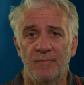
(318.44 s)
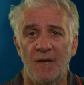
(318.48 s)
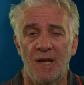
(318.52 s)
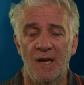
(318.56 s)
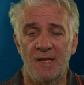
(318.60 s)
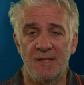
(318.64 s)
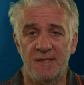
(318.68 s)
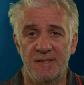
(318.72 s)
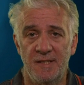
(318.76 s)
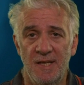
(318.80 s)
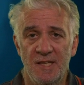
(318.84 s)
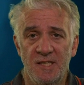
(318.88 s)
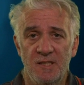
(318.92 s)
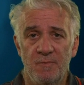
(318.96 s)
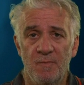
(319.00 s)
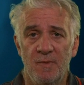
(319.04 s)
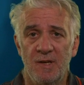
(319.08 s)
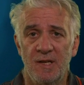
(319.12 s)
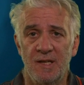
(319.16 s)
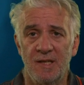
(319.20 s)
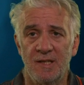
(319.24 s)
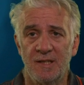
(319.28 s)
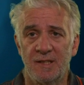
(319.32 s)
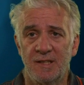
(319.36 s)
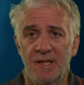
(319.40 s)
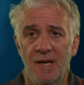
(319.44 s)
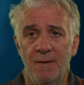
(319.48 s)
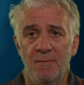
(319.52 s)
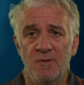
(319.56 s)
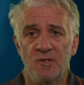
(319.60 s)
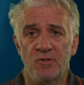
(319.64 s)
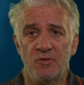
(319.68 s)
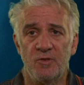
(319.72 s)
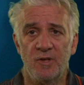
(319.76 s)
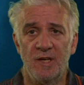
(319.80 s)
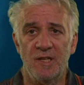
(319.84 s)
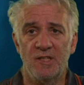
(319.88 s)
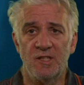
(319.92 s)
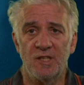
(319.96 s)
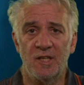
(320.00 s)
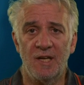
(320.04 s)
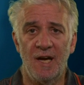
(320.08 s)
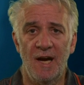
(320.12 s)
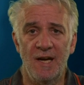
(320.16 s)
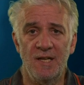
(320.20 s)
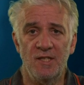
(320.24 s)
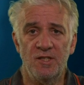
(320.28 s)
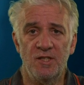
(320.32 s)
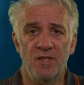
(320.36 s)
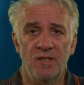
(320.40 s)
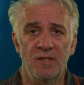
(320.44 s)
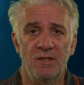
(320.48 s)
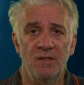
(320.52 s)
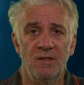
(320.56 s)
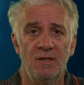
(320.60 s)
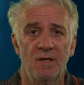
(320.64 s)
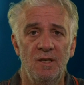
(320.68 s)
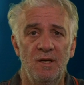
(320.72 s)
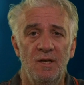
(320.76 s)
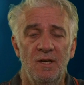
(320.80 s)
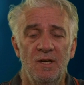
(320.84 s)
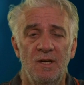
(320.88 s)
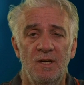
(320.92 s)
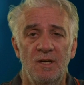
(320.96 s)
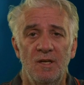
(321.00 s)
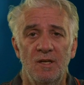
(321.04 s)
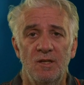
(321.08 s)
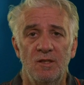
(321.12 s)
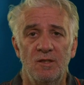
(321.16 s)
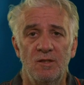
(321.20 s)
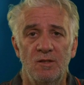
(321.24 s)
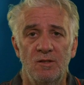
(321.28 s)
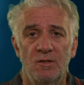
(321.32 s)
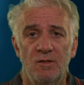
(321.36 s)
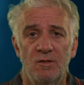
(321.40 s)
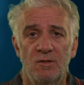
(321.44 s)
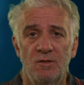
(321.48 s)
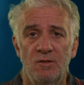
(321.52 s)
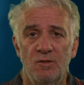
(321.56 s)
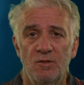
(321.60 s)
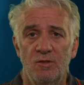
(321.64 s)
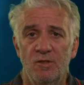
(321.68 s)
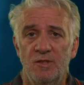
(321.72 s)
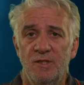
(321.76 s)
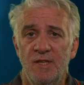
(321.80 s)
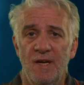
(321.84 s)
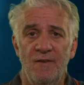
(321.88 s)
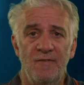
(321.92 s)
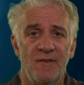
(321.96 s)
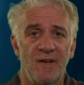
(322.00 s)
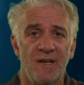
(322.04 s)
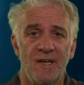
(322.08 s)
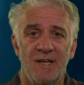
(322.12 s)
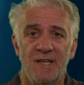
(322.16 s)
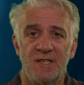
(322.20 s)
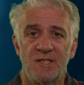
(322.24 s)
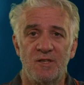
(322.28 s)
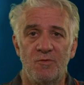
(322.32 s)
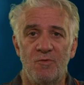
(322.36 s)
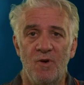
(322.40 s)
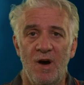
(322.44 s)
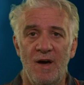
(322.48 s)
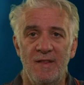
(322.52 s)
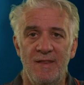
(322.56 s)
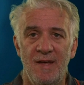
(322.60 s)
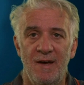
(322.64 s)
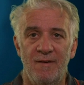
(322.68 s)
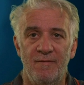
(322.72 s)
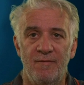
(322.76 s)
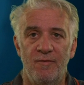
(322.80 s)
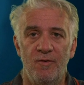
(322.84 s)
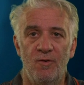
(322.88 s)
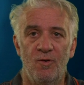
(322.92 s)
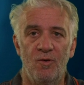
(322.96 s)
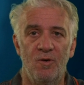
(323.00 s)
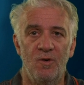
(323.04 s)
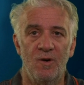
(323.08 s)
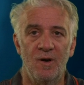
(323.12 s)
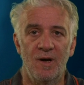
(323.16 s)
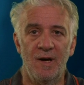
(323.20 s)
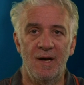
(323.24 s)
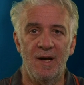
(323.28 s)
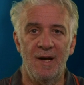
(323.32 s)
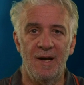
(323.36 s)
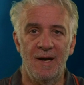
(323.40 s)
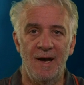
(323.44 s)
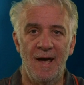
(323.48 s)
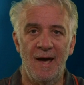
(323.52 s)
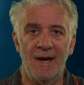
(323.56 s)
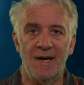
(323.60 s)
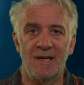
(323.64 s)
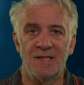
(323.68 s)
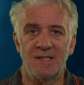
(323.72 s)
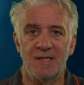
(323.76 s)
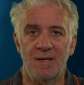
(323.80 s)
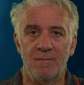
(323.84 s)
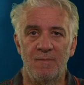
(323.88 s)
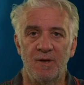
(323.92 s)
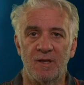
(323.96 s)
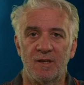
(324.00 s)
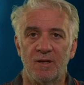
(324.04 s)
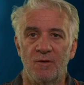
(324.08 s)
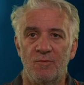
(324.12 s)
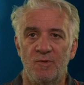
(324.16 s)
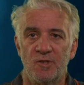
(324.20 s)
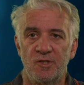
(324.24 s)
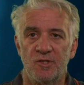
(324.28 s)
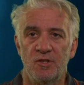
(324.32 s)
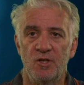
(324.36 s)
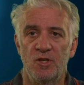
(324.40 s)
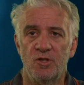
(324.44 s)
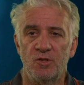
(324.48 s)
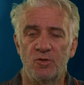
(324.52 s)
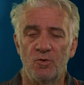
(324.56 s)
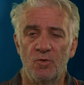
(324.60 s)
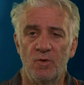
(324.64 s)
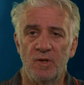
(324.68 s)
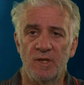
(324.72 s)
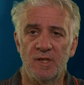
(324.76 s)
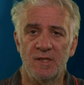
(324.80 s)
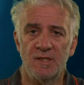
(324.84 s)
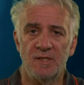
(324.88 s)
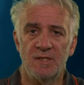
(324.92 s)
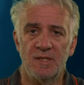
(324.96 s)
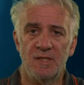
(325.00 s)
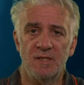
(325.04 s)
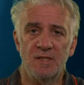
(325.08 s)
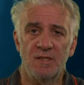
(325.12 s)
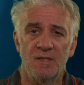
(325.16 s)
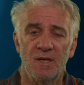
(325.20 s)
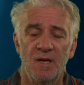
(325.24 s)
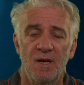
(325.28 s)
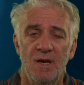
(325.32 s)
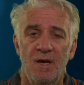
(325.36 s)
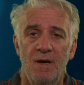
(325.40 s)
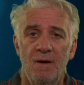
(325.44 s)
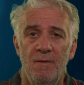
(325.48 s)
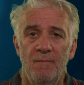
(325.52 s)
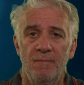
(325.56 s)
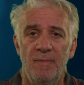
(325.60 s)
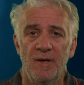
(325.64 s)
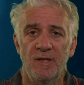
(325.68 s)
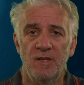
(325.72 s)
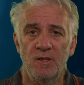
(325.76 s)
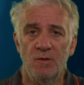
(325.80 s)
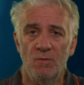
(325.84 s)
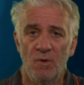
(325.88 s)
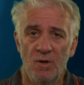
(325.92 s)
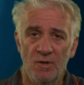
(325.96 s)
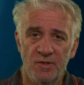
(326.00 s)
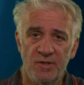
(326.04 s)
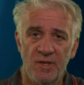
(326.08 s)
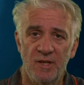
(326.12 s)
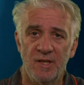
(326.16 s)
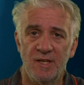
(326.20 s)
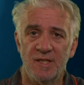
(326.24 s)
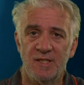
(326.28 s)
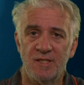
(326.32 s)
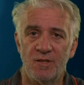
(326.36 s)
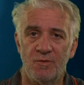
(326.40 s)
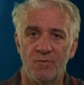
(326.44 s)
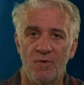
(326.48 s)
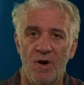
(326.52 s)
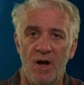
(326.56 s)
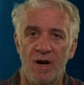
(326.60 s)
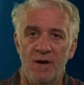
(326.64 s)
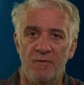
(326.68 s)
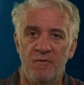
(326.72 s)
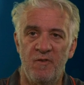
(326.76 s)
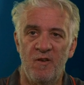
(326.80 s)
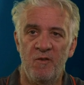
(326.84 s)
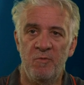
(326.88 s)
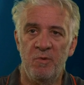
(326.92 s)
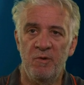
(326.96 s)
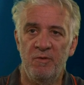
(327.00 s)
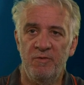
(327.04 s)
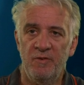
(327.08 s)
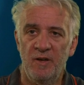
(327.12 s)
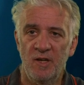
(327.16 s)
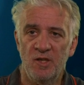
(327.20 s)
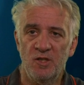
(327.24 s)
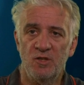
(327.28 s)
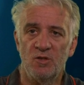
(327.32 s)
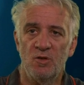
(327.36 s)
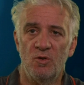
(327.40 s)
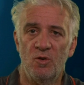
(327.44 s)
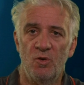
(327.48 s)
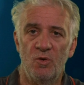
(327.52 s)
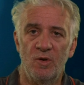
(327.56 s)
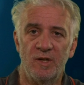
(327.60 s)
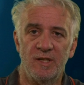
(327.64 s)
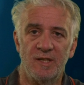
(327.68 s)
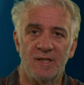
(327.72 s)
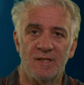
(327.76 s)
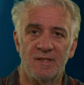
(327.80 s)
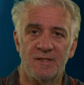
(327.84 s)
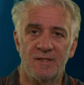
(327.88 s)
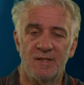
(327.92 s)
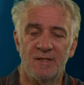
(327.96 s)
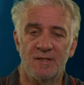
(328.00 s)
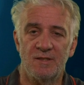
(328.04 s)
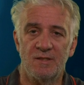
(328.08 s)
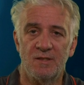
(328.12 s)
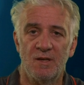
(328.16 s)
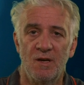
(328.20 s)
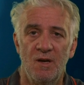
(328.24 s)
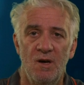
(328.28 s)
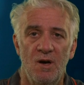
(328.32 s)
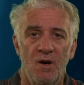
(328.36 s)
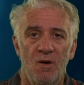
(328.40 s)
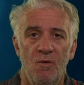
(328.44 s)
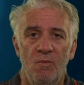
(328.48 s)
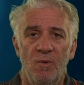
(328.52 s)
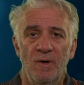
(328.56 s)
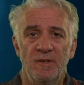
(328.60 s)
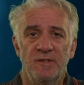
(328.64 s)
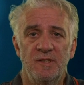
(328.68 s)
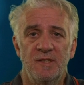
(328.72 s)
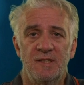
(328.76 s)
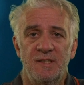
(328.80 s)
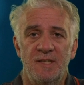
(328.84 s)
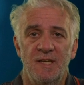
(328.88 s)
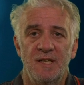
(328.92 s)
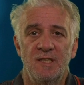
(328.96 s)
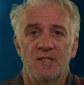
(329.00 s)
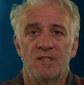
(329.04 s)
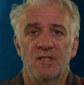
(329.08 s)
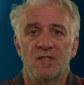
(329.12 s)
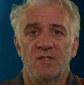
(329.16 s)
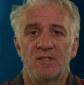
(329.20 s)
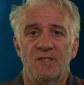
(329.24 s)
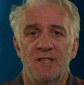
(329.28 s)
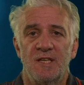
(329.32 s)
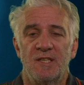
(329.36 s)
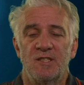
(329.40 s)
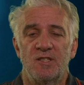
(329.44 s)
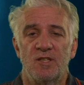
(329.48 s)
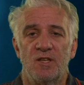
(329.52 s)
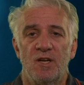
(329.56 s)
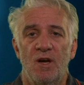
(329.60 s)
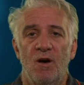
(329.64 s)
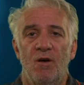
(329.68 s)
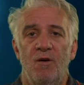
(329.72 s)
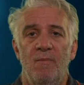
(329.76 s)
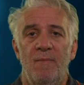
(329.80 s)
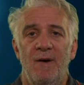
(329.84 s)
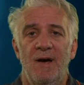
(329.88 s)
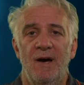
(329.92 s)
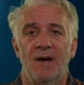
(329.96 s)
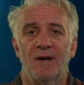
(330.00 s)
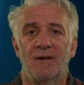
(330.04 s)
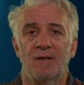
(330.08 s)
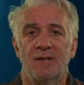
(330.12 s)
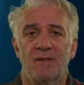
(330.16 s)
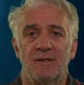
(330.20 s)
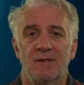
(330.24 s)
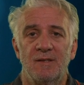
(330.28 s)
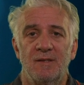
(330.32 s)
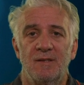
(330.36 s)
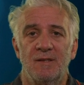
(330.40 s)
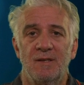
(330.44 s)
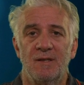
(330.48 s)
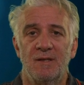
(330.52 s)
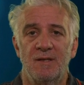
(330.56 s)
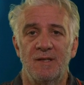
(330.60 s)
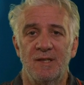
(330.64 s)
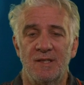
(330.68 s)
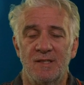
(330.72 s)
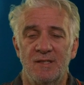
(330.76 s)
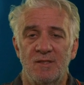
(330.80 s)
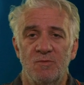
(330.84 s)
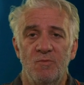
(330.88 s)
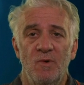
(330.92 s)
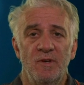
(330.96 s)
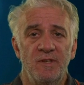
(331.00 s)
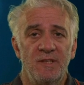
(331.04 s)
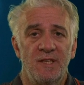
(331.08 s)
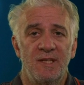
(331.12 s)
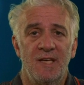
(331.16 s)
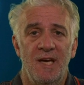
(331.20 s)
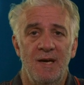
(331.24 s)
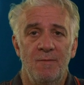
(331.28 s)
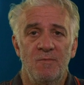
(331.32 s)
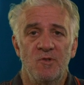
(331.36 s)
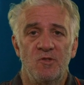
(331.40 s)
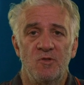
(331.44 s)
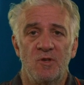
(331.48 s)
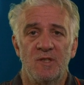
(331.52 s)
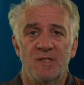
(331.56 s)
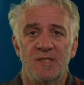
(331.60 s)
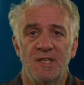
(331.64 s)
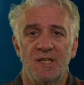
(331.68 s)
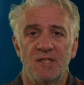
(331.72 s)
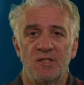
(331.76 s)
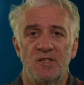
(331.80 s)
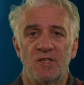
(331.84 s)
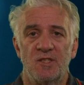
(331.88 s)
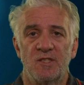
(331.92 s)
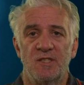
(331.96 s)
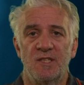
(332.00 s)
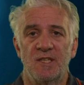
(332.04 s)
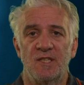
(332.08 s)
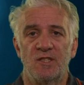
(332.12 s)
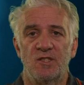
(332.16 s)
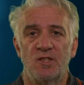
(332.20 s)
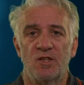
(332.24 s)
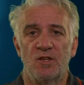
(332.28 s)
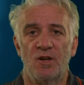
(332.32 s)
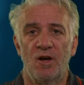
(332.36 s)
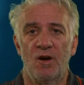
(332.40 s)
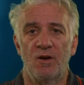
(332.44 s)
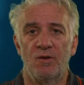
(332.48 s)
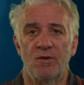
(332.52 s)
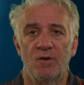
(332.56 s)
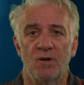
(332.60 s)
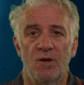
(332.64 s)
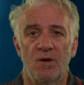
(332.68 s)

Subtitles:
assessment in chemistry education, you definitely need to write that for an academic and research audiences, but you also need to write it for professional audiences. What do teachers need to know about this? What do chemistry teachers need to know?